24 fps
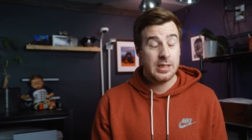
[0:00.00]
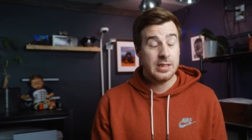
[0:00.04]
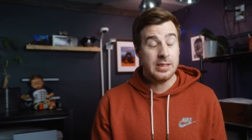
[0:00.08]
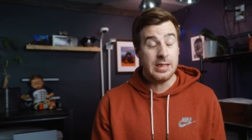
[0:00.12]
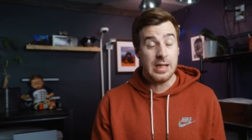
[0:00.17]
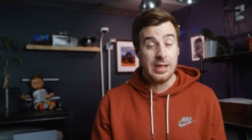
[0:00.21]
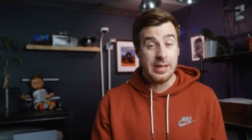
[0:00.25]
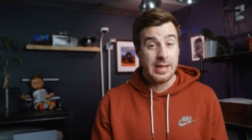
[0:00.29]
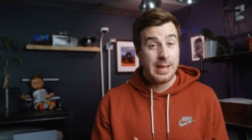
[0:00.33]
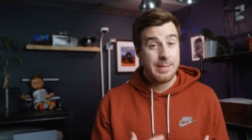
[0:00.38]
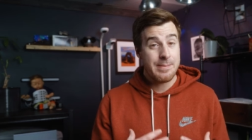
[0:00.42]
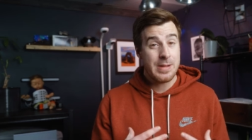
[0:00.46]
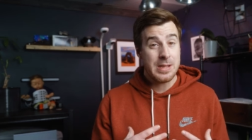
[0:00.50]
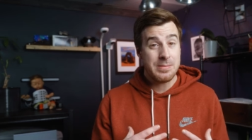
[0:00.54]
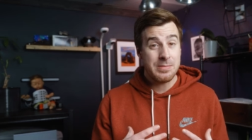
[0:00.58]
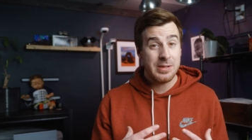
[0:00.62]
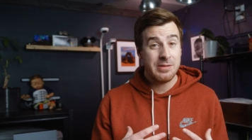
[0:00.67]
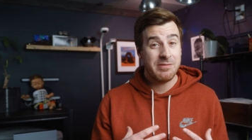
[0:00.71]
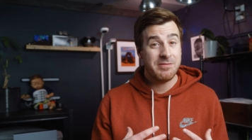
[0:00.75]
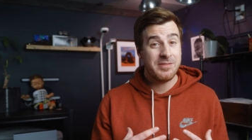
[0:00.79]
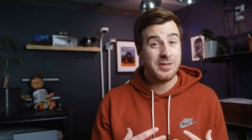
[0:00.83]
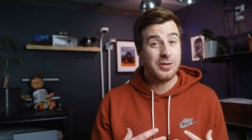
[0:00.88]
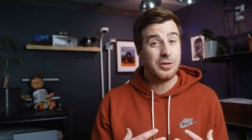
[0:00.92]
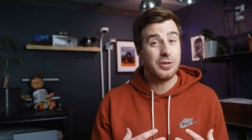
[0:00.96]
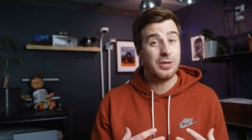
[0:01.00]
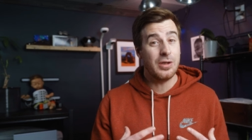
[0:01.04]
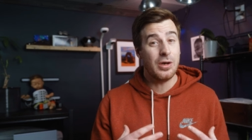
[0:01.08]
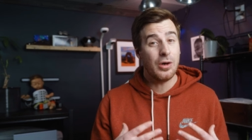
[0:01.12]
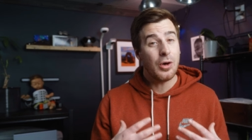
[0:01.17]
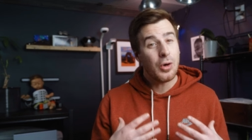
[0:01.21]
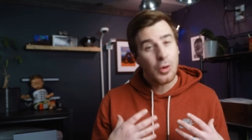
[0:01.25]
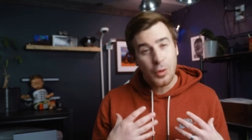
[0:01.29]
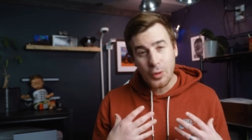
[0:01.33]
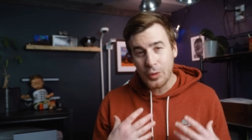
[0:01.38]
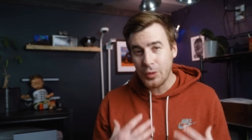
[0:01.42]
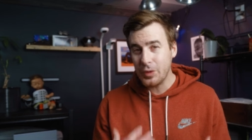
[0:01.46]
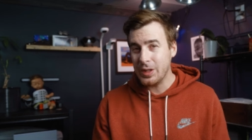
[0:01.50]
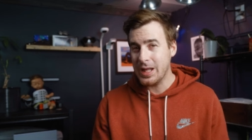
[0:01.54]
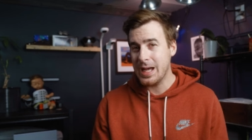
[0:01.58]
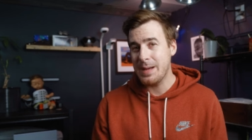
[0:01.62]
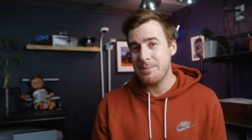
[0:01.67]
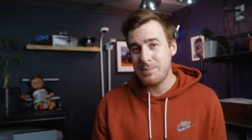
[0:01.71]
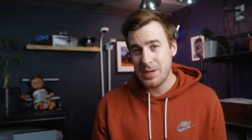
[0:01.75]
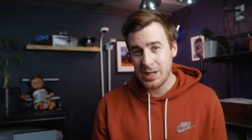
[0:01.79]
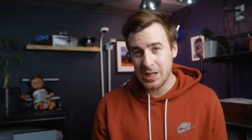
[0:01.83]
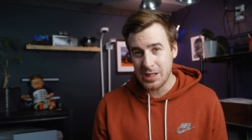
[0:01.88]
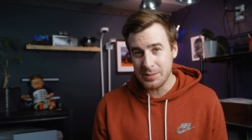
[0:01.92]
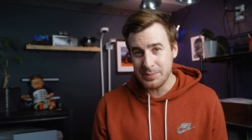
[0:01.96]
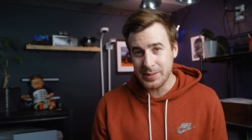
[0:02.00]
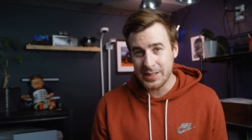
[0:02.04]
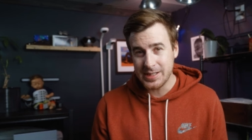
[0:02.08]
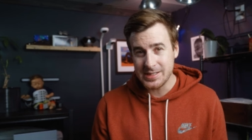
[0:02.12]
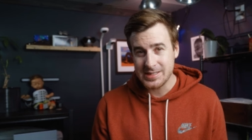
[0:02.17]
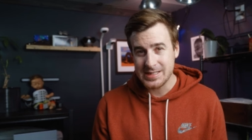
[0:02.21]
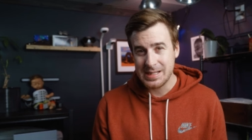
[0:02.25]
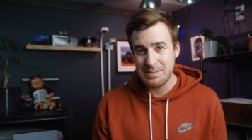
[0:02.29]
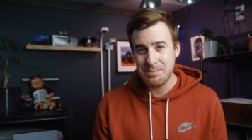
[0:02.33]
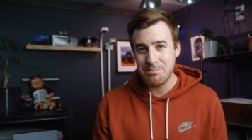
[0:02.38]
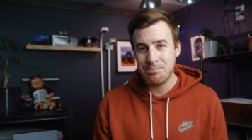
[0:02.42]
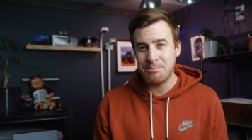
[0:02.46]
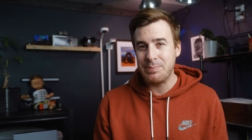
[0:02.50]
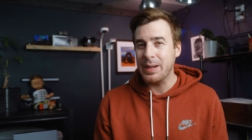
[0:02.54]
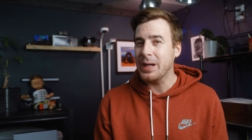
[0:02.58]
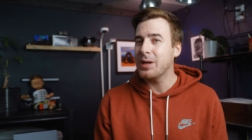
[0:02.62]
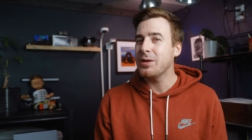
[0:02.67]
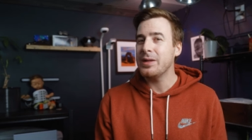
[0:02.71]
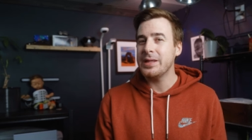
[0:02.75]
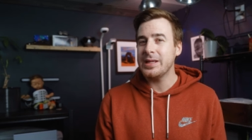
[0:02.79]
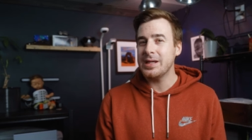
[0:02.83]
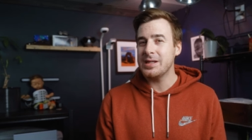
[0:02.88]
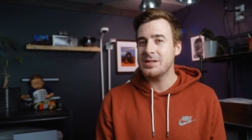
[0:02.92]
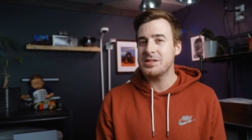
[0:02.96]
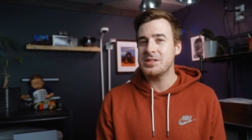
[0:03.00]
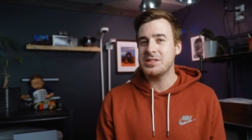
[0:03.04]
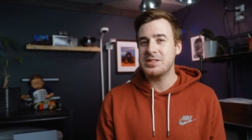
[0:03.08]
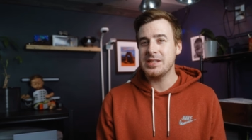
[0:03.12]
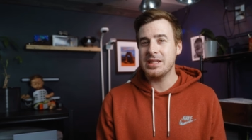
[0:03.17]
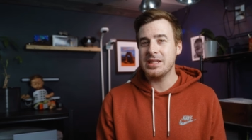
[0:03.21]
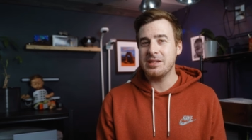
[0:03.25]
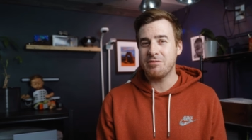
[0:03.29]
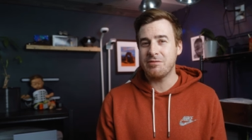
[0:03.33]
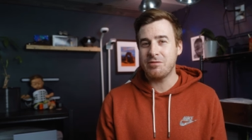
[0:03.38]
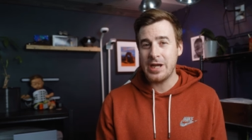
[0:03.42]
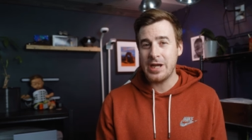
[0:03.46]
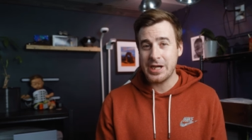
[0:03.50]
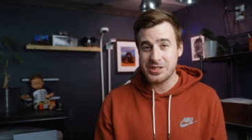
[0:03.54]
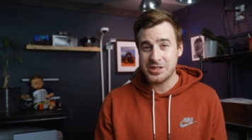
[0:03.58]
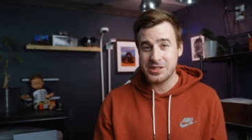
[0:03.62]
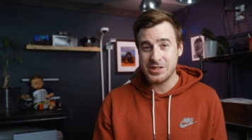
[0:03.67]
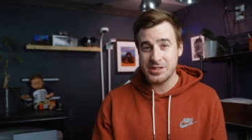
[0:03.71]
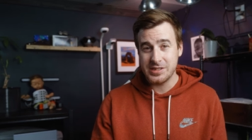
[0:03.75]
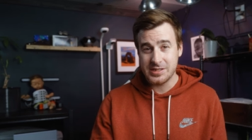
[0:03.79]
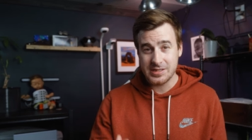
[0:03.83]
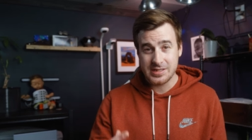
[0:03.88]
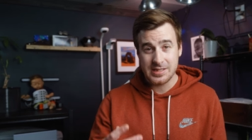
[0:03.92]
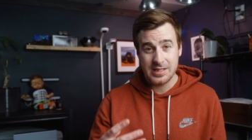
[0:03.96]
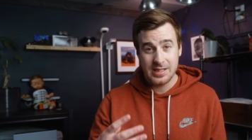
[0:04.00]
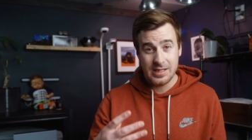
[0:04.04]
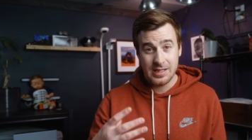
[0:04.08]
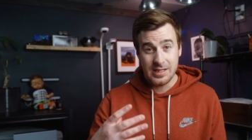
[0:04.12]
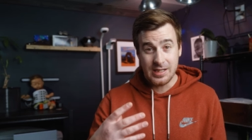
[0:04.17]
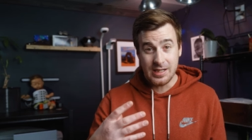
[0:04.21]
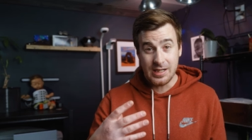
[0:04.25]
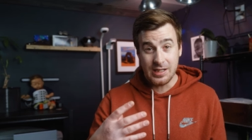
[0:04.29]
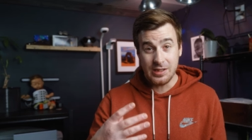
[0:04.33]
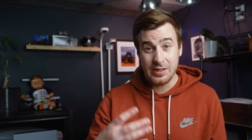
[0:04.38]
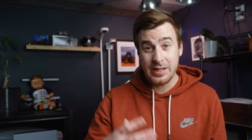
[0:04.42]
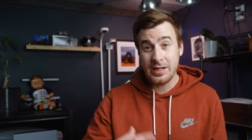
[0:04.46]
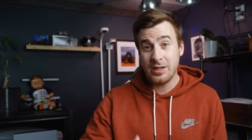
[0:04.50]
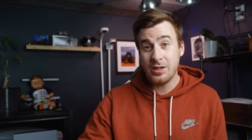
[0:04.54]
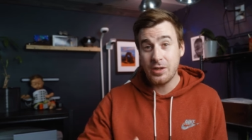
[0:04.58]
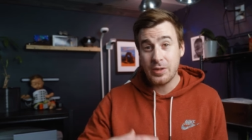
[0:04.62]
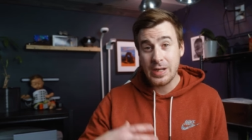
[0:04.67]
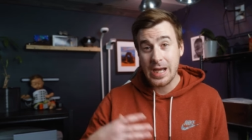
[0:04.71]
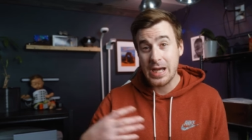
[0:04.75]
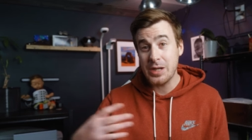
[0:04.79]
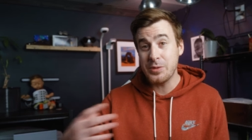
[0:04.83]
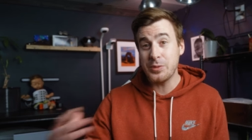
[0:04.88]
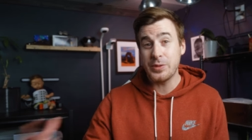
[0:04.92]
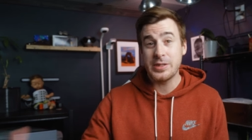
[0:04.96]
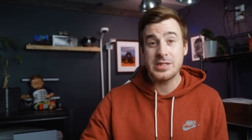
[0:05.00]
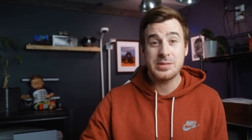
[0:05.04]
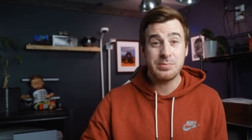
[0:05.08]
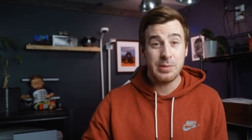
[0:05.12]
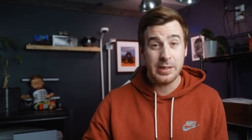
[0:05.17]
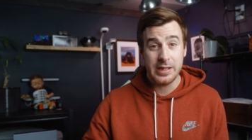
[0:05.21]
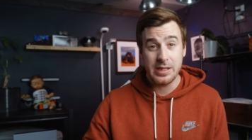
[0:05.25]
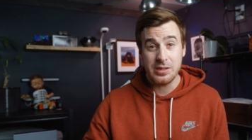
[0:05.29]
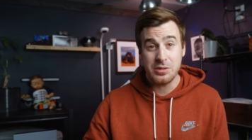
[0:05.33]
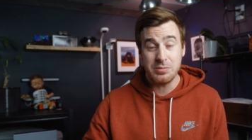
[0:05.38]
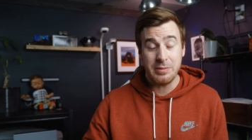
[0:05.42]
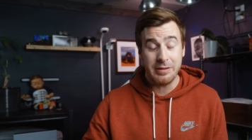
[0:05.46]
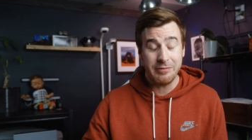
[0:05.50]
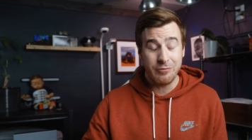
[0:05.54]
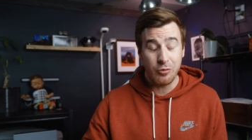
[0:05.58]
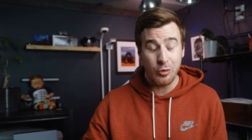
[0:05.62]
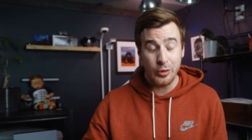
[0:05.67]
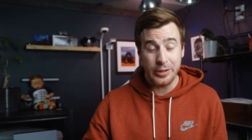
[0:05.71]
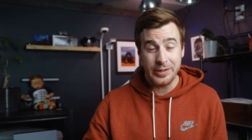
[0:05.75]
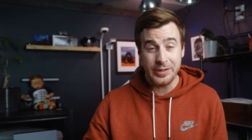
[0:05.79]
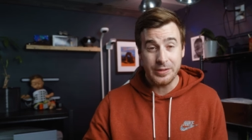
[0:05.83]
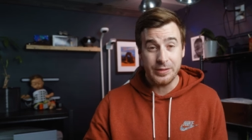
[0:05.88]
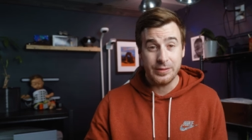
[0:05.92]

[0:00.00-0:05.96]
Now, that made me feel a whole lot better because I barely understand fractions, uh, let alone how to explain it to my four year